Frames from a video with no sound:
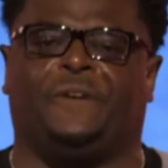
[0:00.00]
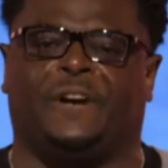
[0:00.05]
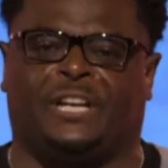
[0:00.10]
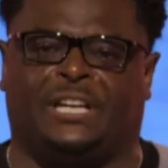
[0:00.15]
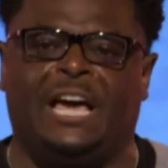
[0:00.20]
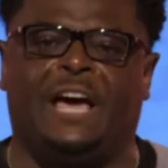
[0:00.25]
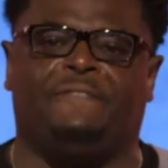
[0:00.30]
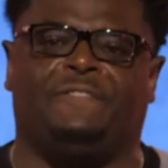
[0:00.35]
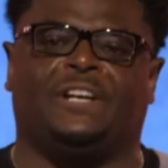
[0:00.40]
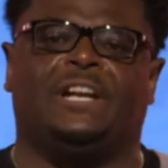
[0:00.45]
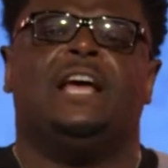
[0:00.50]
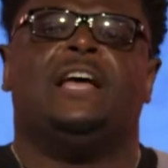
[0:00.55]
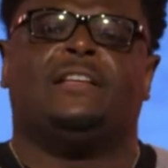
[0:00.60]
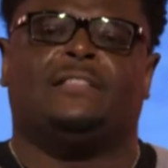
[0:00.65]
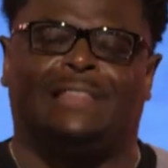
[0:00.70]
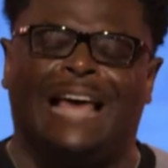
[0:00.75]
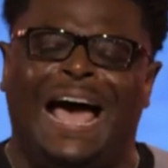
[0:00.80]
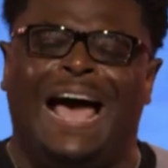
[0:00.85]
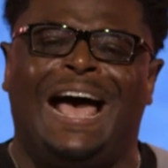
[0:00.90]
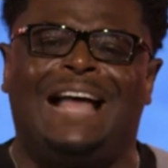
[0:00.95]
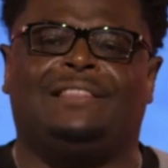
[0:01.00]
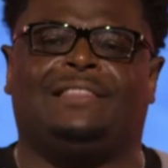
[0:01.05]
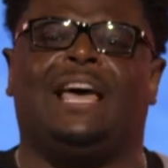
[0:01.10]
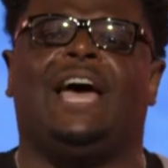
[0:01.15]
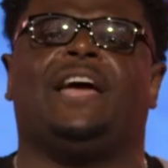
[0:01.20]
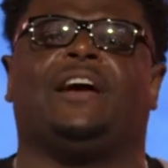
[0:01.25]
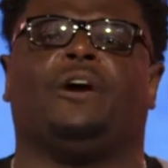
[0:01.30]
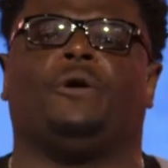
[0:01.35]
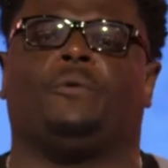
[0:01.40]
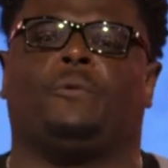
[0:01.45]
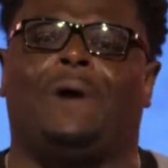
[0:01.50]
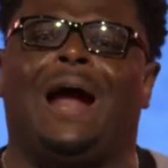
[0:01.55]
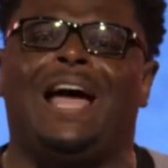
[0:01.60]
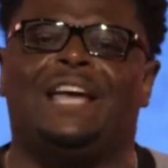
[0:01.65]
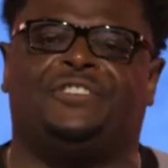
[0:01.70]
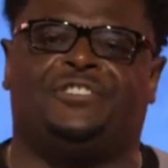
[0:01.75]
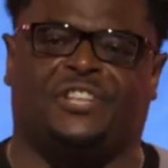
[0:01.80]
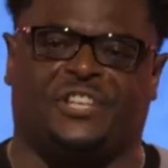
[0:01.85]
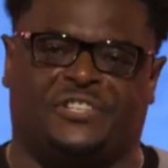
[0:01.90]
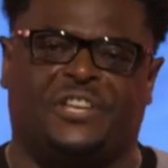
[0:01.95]
forgiven. Dad, they are
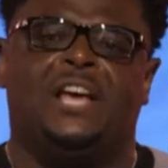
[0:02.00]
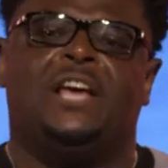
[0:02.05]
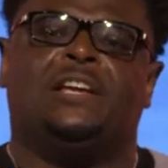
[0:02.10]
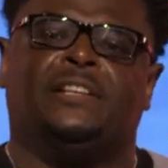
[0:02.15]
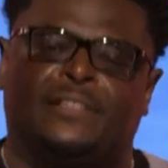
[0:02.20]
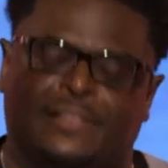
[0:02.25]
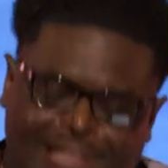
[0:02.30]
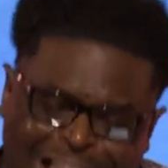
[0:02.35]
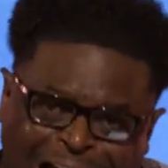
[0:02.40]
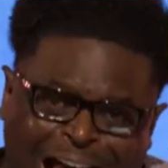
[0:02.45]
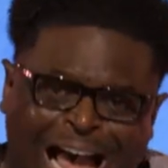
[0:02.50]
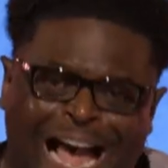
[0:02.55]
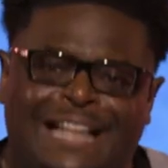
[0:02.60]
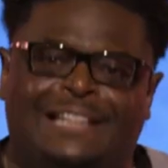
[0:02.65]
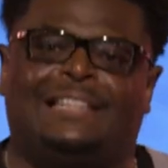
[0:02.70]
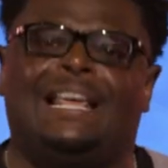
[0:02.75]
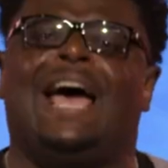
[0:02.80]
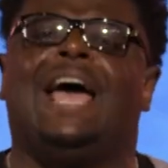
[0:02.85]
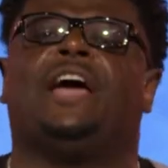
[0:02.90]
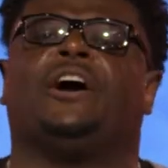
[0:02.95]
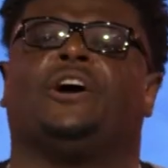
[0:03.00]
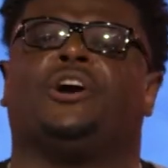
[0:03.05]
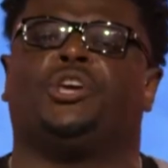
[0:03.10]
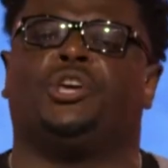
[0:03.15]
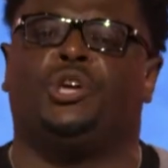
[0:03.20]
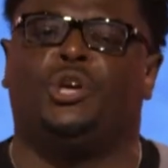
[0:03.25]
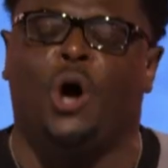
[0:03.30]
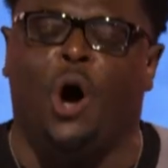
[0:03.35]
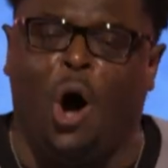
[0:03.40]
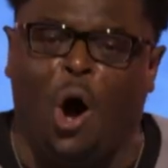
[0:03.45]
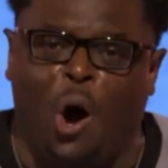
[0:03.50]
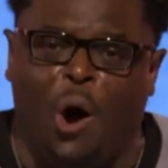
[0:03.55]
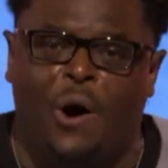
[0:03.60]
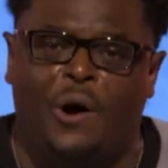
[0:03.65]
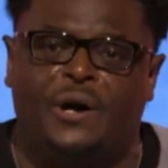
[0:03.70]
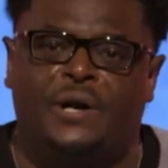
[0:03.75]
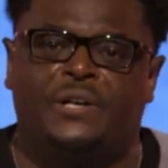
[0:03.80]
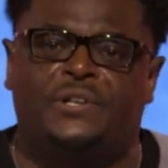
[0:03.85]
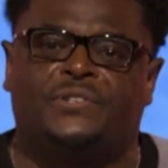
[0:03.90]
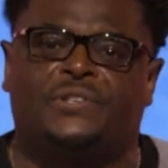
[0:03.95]
righteous. Dad, they are
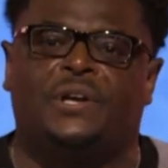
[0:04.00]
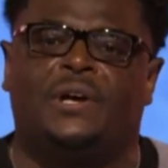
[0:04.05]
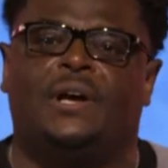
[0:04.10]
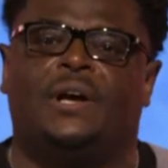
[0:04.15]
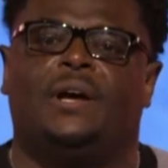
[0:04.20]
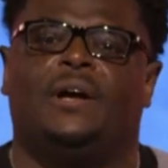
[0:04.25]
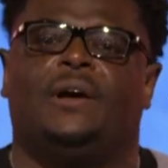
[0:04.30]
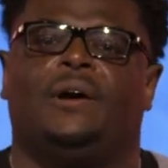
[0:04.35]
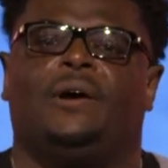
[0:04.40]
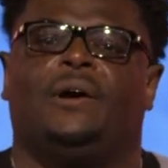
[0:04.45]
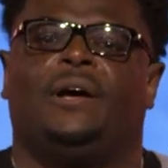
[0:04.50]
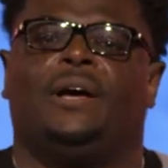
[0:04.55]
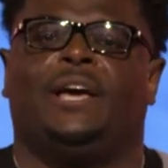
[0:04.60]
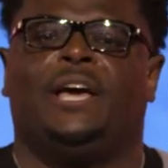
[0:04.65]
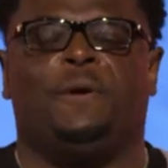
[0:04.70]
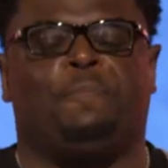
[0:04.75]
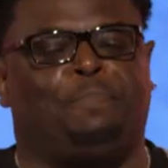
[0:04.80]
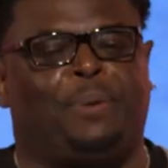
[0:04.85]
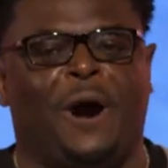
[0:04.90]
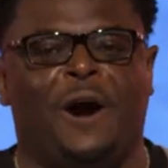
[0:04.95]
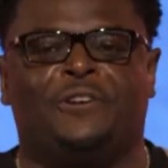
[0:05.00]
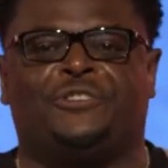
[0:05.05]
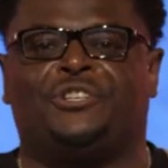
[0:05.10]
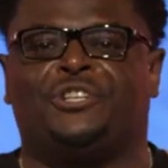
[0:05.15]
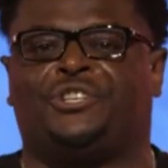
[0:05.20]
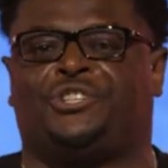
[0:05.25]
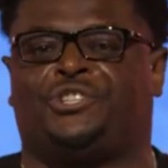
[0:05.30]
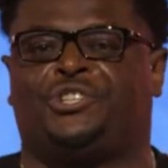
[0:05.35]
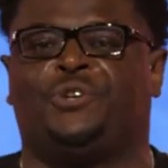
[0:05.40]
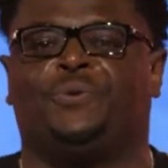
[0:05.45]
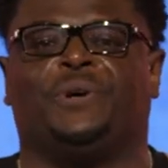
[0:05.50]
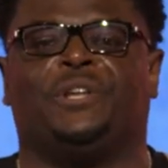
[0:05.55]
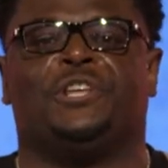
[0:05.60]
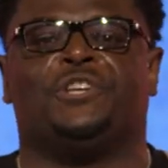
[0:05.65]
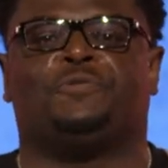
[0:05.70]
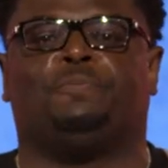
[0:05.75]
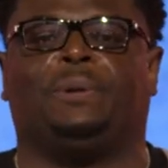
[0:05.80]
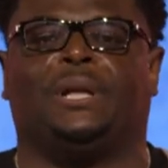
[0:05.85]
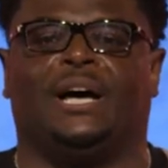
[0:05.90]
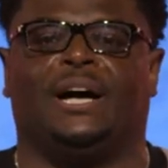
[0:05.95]
yours. He purchased you with
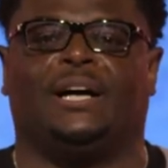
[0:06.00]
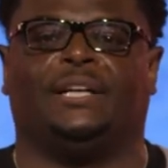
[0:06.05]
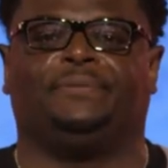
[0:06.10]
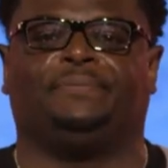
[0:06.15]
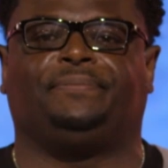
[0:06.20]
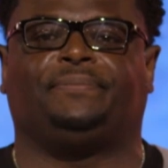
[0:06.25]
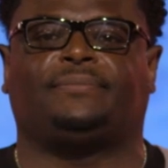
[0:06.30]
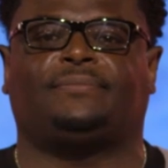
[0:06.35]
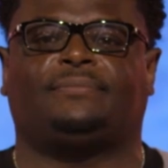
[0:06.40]
His blood.